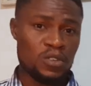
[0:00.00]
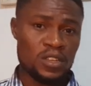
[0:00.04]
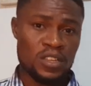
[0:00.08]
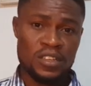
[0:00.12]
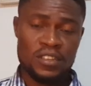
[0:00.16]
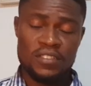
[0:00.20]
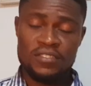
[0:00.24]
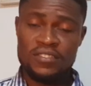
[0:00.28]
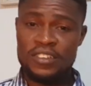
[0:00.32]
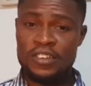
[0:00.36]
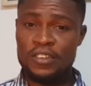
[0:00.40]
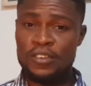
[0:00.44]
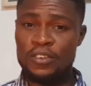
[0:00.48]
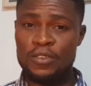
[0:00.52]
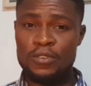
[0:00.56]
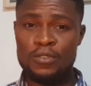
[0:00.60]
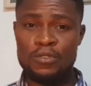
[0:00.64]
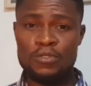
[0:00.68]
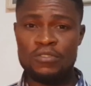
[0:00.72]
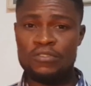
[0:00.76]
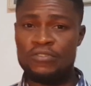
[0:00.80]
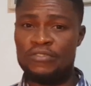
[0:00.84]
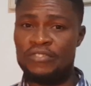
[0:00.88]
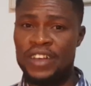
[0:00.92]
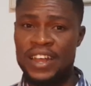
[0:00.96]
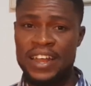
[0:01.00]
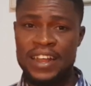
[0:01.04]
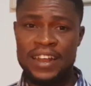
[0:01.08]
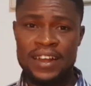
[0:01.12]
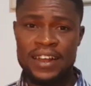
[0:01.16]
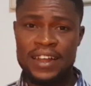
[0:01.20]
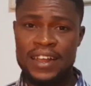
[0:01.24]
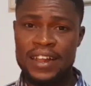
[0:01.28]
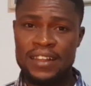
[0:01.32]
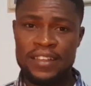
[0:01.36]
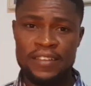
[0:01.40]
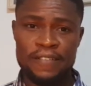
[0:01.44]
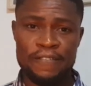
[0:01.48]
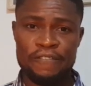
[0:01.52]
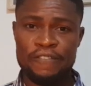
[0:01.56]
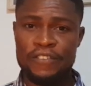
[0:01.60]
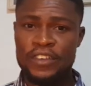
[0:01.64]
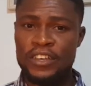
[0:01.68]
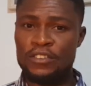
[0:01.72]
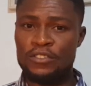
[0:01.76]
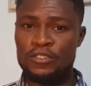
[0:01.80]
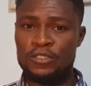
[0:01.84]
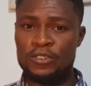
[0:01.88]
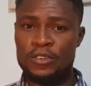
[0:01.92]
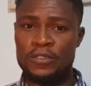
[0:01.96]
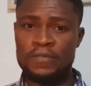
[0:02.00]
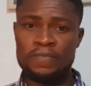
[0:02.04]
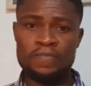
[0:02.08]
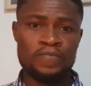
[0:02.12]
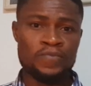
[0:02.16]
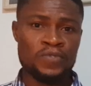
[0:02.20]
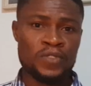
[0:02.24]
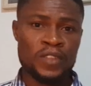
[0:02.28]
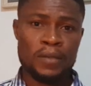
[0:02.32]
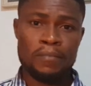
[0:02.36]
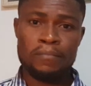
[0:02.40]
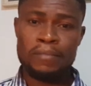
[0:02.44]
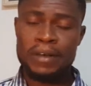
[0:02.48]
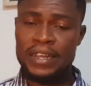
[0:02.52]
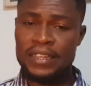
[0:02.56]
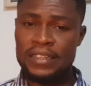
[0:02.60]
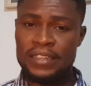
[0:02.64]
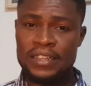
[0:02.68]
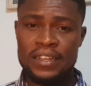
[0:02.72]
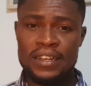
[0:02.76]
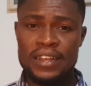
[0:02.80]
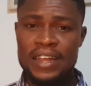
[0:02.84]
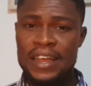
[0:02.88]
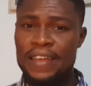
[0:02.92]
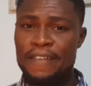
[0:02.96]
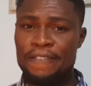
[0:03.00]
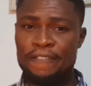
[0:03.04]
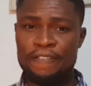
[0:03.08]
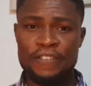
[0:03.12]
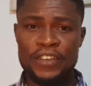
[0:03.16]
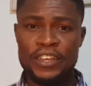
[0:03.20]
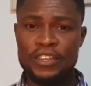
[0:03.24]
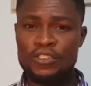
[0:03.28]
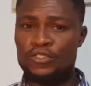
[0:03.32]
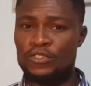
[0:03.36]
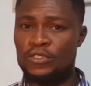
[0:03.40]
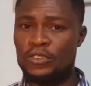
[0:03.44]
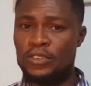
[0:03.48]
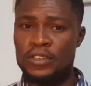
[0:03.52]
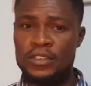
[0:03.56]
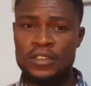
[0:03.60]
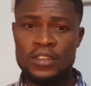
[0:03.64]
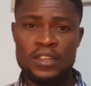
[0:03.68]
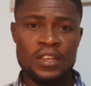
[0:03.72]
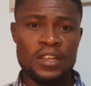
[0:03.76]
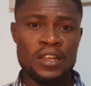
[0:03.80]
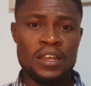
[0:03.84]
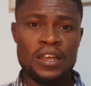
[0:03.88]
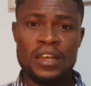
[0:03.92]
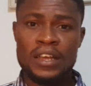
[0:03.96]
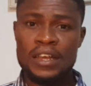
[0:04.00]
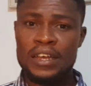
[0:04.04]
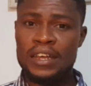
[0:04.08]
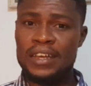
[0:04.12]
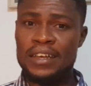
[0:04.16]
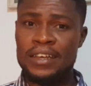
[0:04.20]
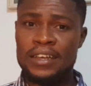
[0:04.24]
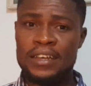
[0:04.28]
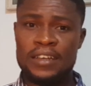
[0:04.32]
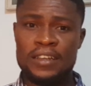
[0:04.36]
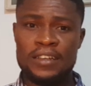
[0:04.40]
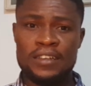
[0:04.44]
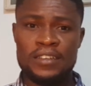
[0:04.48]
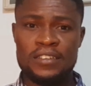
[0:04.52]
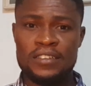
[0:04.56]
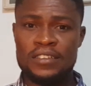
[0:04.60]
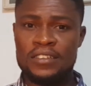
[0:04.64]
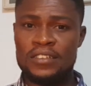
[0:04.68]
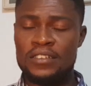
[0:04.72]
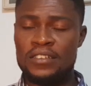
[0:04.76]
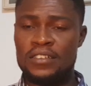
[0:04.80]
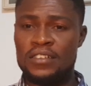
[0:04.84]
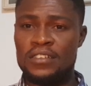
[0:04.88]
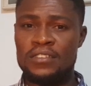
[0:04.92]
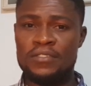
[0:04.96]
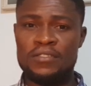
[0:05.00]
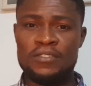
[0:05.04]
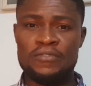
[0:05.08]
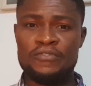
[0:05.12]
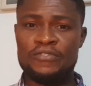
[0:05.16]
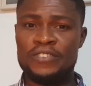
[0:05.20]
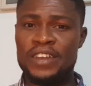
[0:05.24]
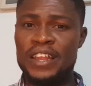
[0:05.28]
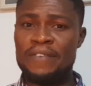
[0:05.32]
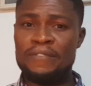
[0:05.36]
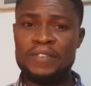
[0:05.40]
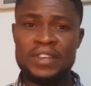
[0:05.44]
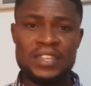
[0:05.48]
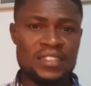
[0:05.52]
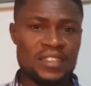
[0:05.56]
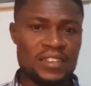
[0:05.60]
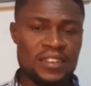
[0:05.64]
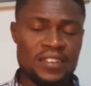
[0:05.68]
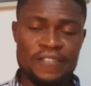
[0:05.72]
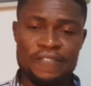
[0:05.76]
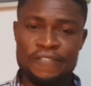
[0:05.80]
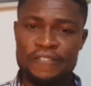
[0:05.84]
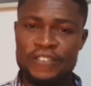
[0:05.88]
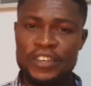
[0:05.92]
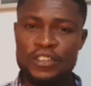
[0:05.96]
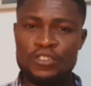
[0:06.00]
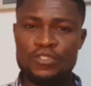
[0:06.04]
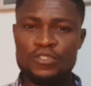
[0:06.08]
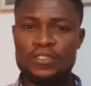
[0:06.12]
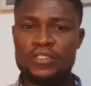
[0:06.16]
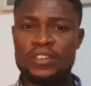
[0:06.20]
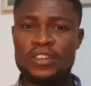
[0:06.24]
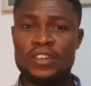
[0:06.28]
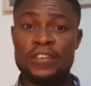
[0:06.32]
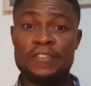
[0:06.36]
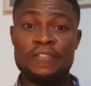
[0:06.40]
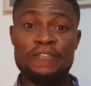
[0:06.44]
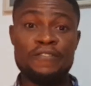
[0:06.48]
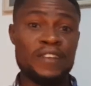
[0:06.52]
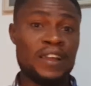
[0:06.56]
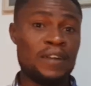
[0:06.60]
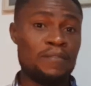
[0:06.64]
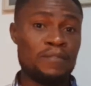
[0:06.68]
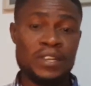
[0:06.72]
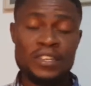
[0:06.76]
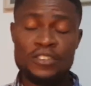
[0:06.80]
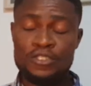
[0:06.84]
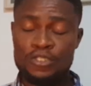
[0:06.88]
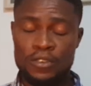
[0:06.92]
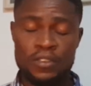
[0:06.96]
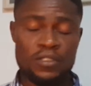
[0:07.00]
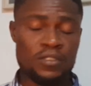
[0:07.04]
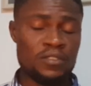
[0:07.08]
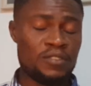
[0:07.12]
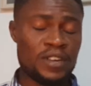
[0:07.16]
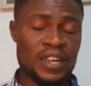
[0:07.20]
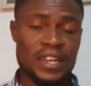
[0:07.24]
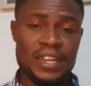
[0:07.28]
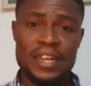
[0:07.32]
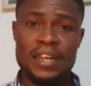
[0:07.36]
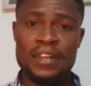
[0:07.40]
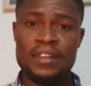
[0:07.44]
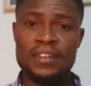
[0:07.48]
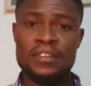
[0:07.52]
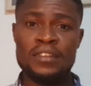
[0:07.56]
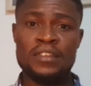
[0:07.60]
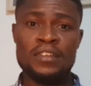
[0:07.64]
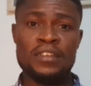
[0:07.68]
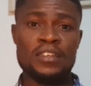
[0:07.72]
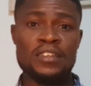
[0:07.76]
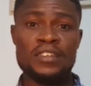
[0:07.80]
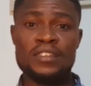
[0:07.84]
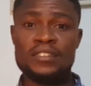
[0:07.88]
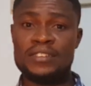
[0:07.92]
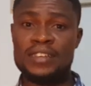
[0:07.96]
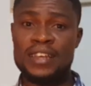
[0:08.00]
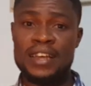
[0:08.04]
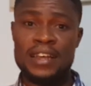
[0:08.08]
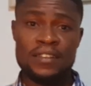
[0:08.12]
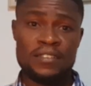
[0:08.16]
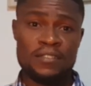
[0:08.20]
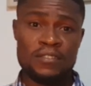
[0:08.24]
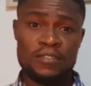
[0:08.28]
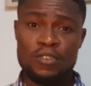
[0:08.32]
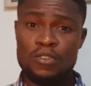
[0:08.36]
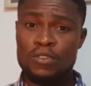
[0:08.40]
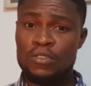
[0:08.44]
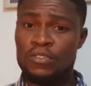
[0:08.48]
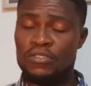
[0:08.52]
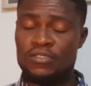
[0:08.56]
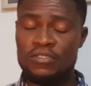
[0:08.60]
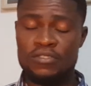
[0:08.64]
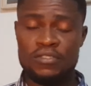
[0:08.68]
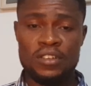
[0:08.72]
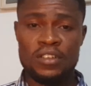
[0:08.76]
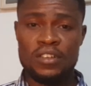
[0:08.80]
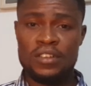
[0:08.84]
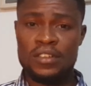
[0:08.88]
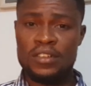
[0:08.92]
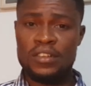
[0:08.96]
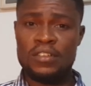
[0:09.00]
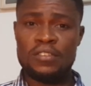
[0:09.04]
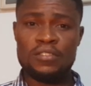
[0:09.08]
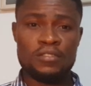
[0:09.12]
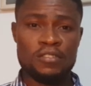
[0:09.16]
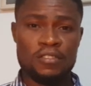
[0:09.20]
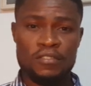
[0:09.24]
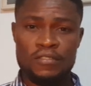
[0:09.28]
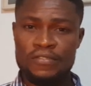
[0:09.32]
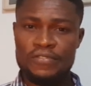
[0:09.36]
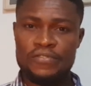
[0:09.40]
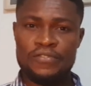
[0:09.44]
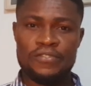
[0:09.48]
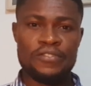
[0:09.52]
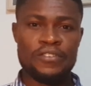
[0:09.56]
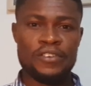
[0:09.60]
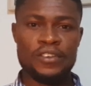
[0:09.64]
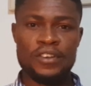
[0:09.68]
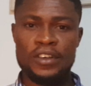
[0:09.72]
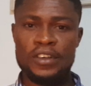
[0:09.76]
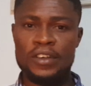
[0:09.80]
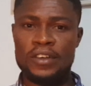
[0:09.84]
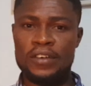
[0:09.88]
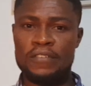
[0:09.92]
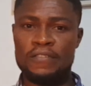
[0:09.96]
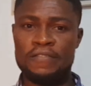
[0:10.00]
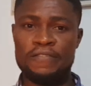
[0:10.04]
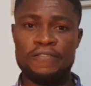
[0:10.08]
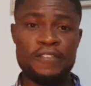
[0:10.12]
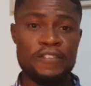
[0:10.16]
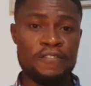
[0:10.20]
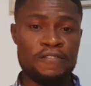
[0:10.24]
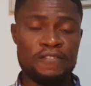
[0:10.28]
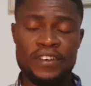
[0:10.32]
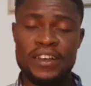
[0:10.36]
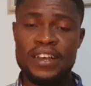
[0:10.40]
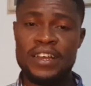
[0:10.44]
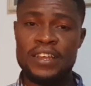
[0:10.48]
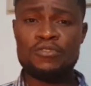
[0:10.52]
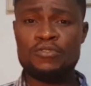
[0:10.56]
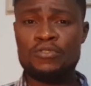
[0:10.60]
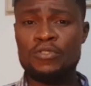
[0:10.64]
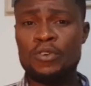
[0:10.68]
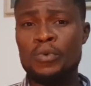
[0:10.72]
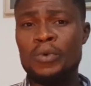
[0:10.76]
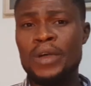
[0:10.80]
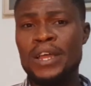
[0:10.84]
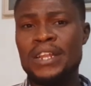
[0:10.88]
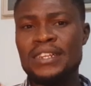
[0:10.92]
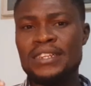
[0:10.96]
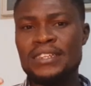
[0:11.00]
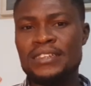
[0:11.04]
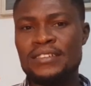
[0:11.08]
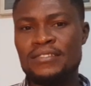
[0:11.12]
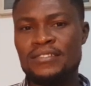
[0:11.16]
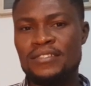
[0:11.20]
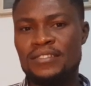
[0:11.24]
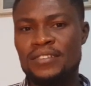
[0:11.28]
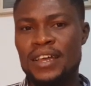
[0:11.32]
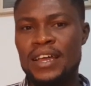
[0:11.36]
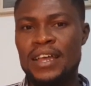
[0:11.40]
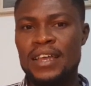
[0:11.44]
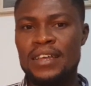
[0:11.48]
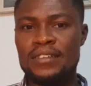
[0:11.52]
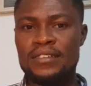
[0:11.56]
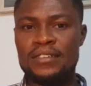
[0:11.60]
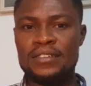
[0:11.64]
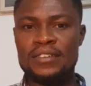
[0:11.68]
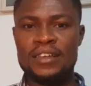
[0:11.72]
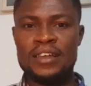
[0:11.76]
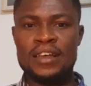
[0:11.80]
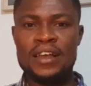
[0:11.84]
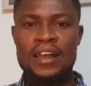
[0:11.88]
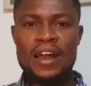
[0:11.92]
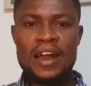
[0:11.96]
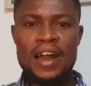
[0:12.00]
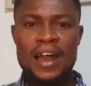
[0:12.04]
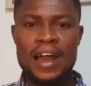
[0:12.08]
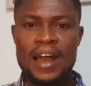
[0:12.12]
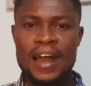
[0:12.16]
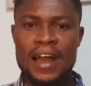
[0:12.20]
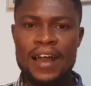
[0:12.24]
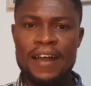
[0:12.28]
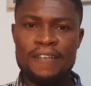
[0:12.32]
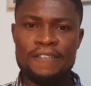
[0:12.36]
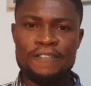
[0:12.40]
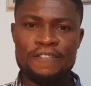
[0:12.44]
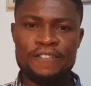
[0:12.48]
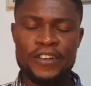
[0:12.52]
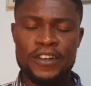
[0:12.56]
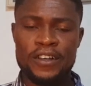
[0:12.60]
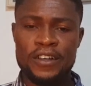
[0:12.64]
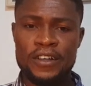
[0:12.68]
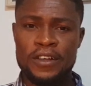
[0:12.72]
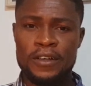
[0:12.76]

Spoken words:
It includes viral infection, bacterial infection, inflammatory inflammation rather. It can cause a lot of fever. Okay, so when this child have,